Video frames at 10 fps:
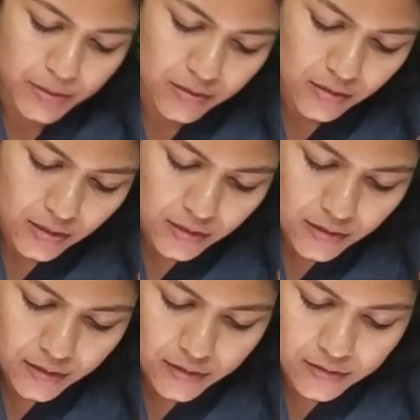B,
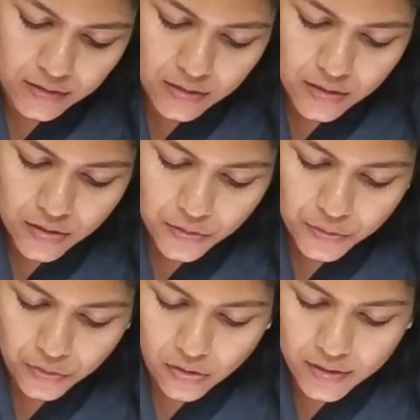in
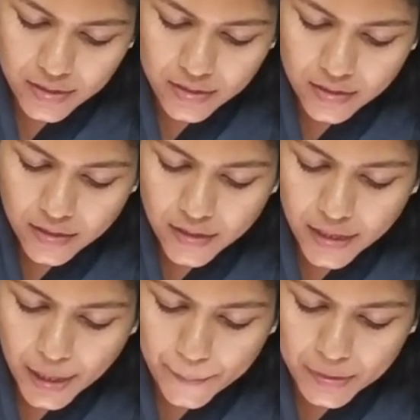chronic
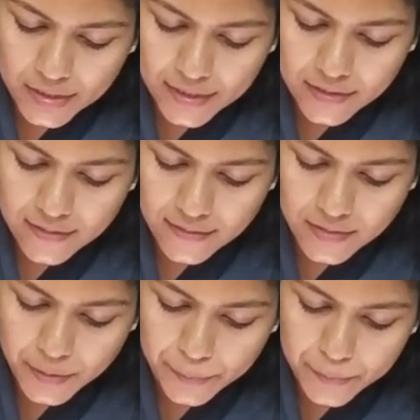
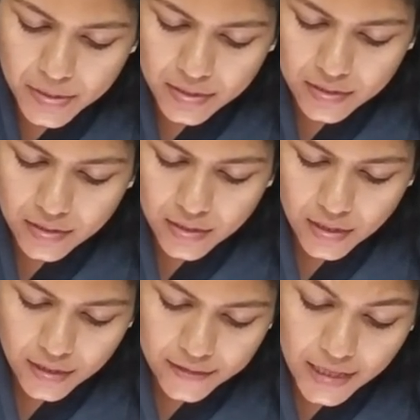hepatitis B,
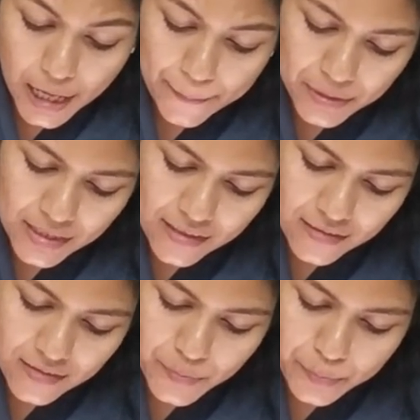the
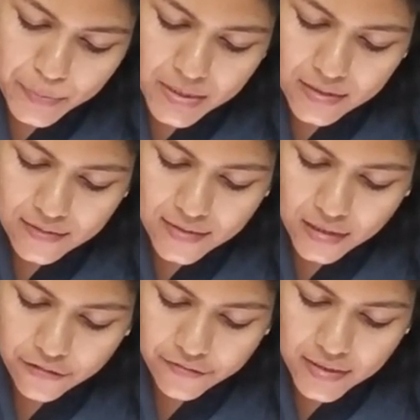hepatitis B
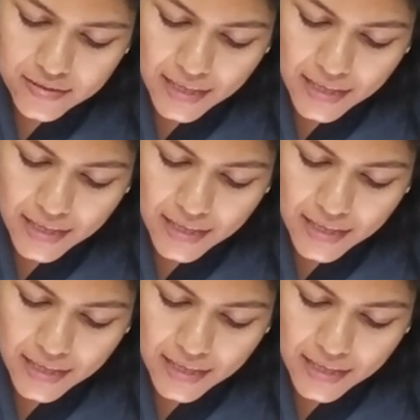surface